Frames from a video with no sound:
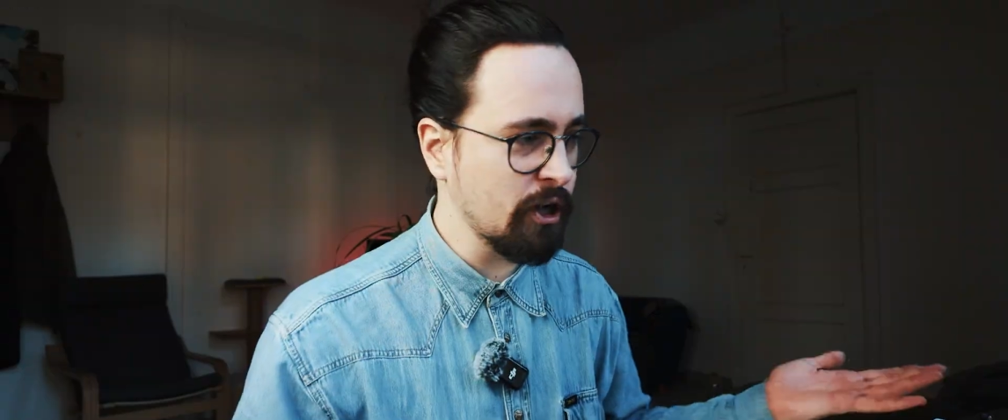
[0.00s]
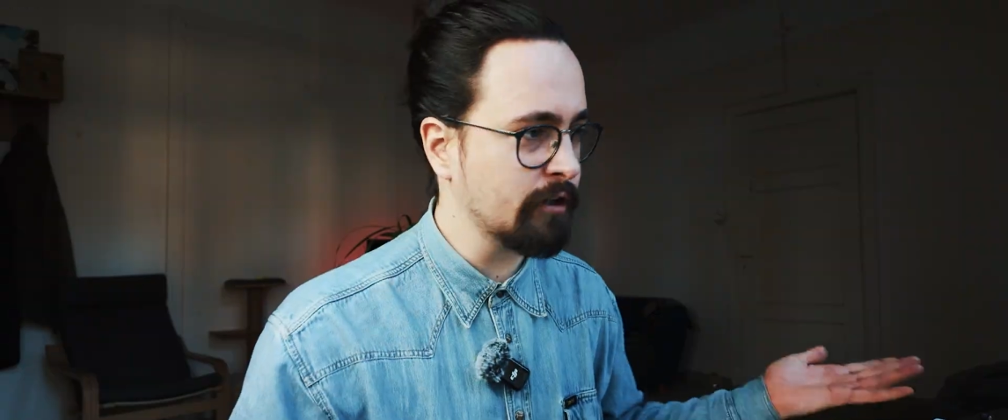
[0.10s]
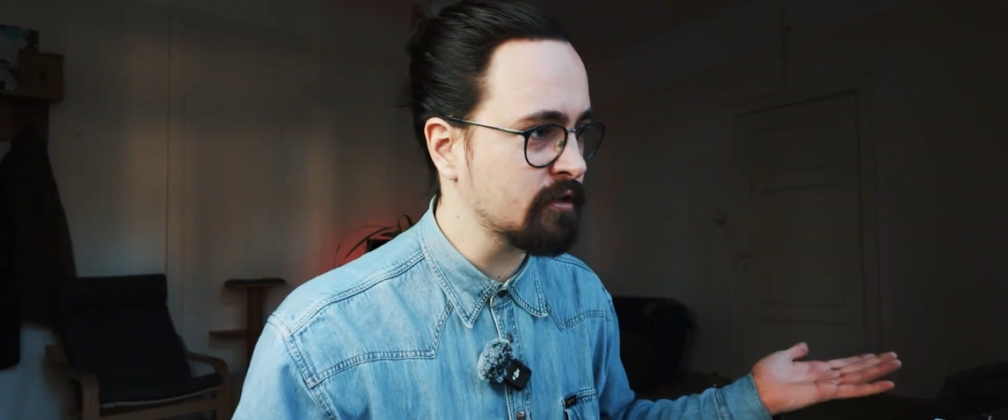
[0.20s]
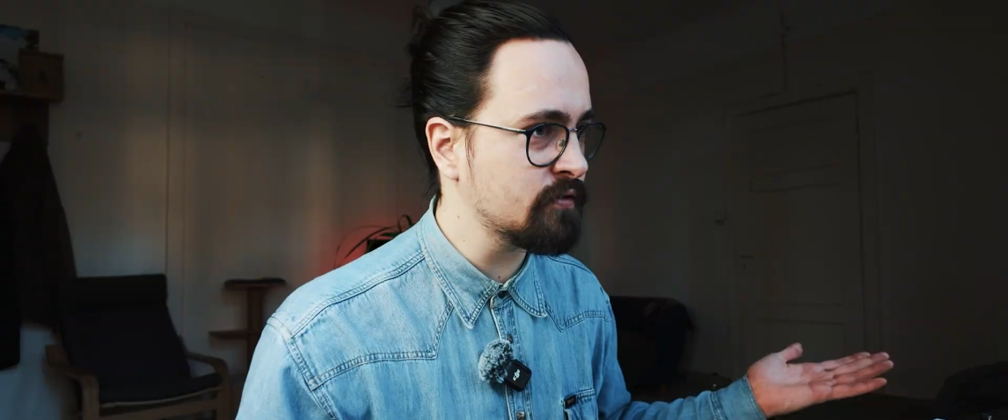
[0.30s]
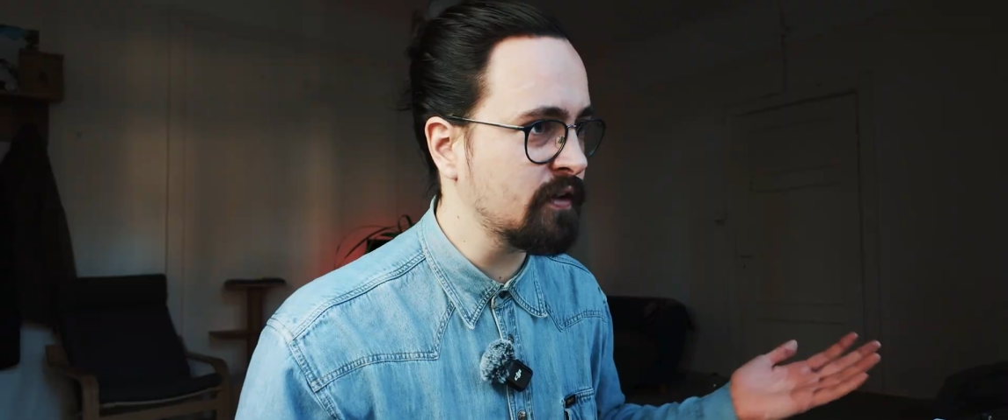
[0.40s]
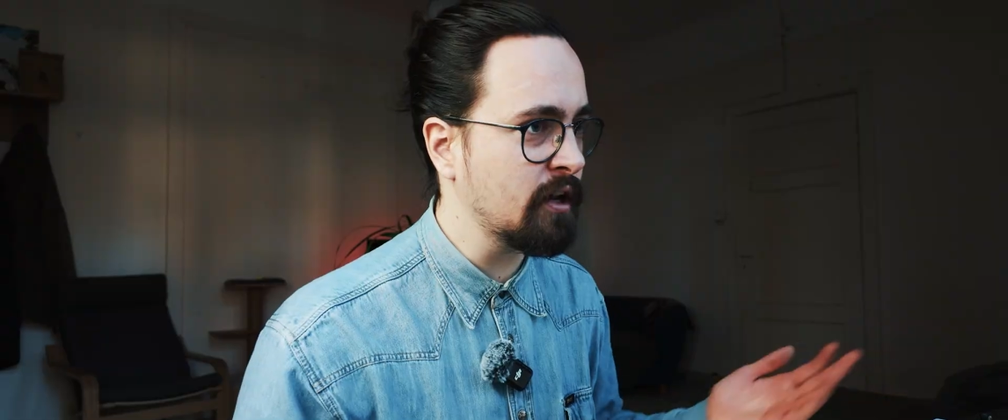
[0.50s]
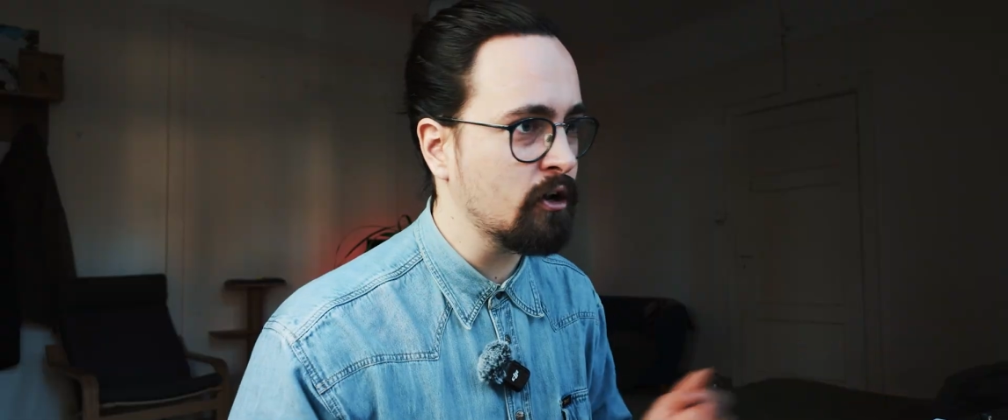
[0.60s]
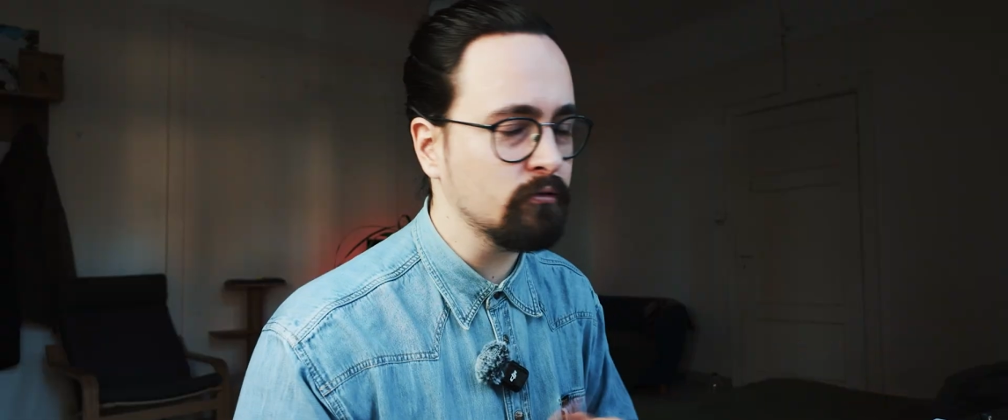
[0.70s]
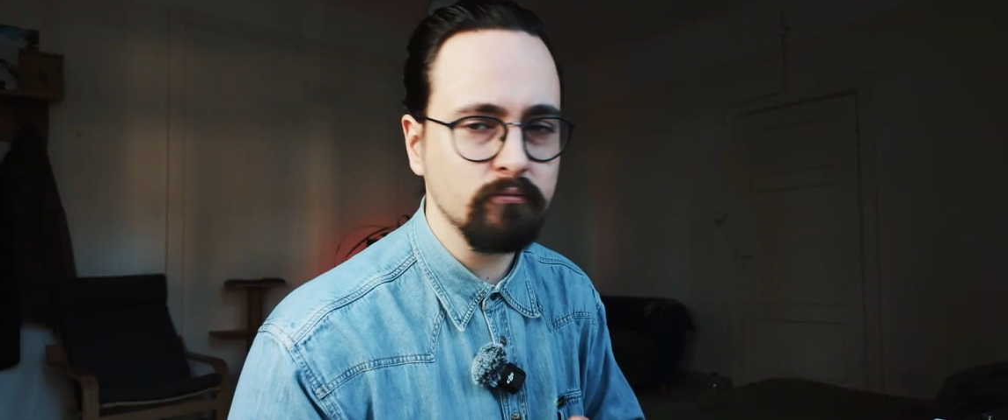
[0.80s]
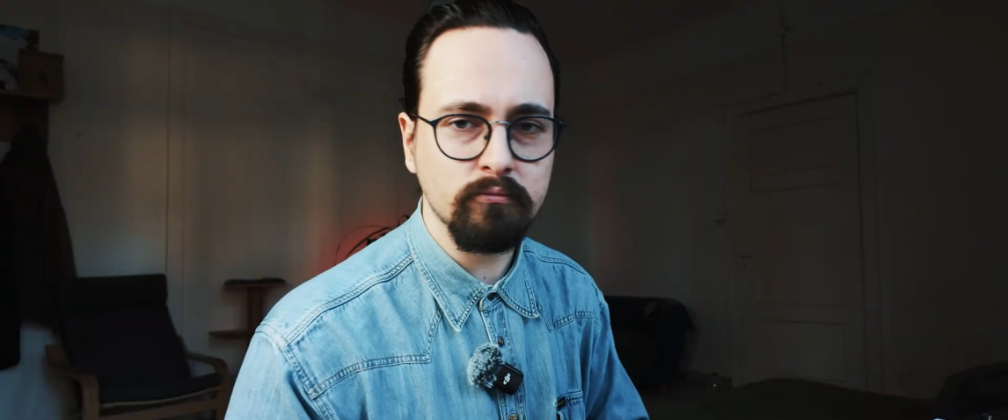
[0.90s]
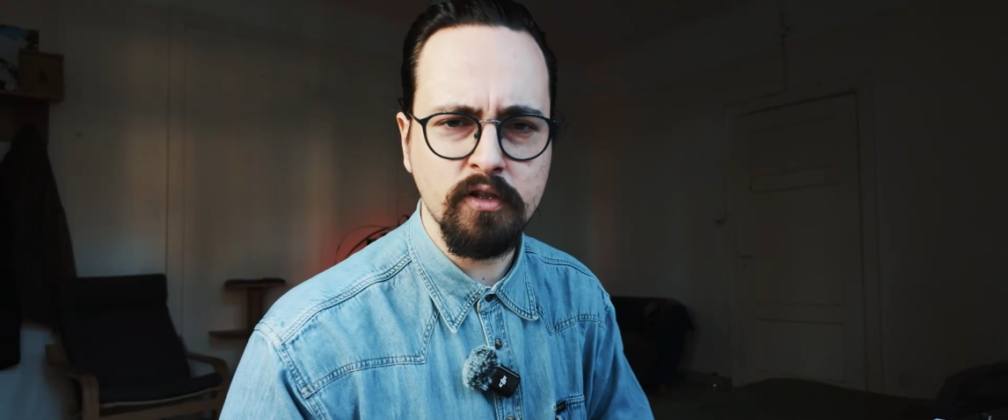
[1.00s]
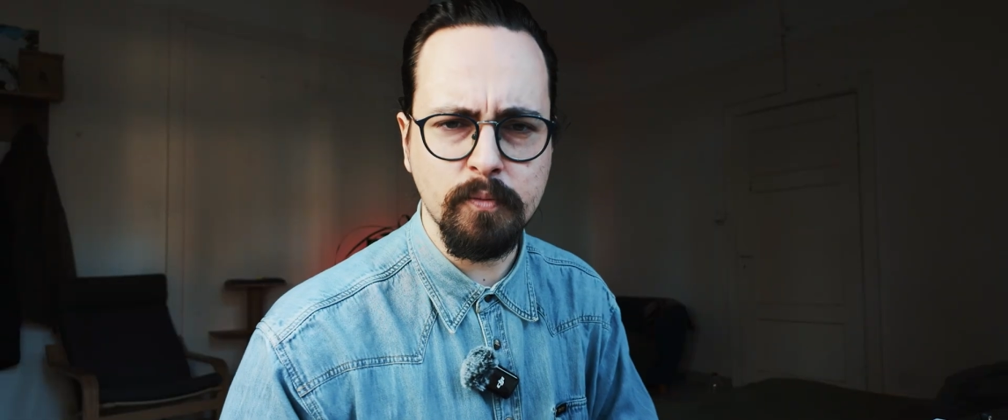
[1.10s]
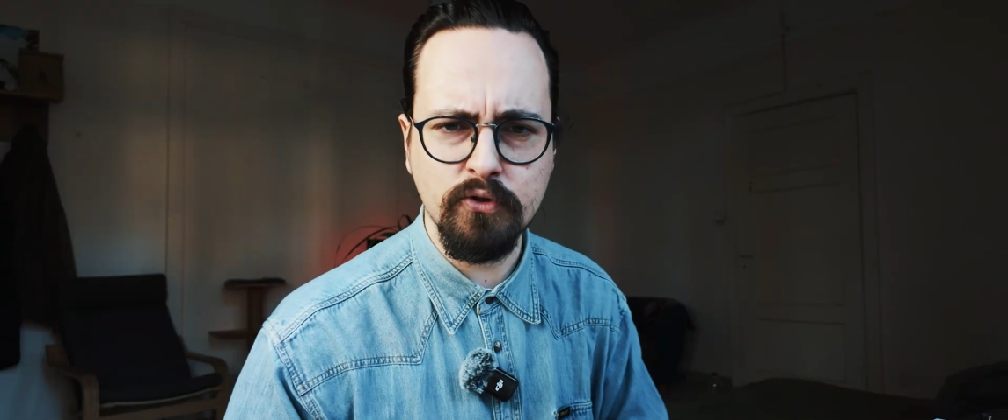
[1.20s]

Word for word: share this video,